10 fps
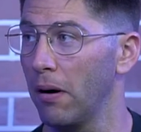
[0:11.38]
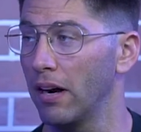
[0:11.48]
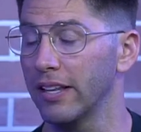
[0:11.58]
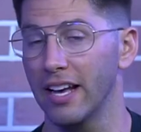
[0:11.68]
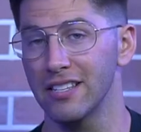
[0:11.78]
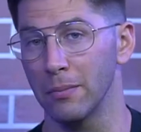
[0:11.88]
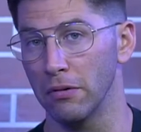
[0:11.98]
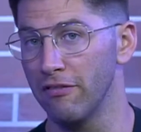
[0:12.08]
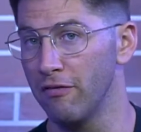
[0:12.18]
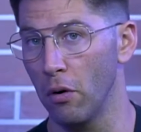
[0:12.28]
podcast
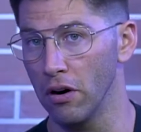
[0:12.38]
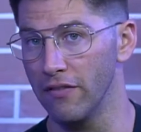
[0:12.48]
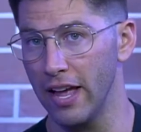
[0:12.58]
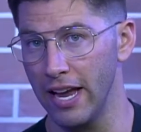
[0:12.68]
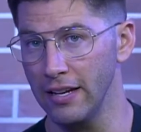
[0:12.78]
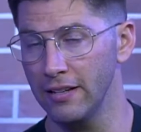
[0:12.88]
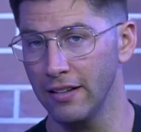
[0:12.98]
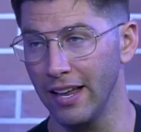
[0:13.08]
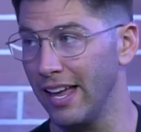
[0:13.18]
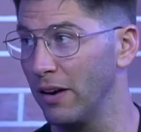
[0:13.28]
number 4 of 8,
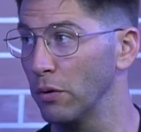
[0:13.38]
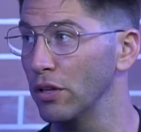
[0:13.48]
and we're